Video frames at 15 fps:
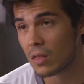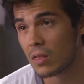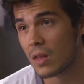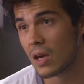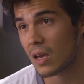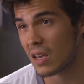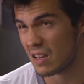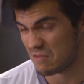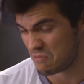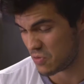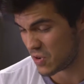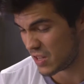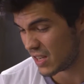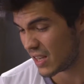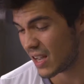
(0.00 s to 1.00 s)
thick and
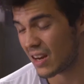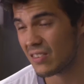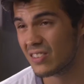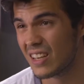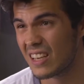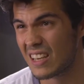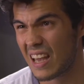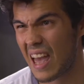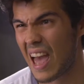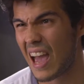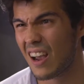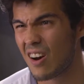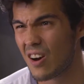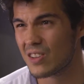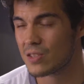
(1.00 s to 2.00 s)
really kind of like
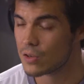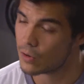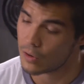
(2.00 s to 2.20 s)
hang on to your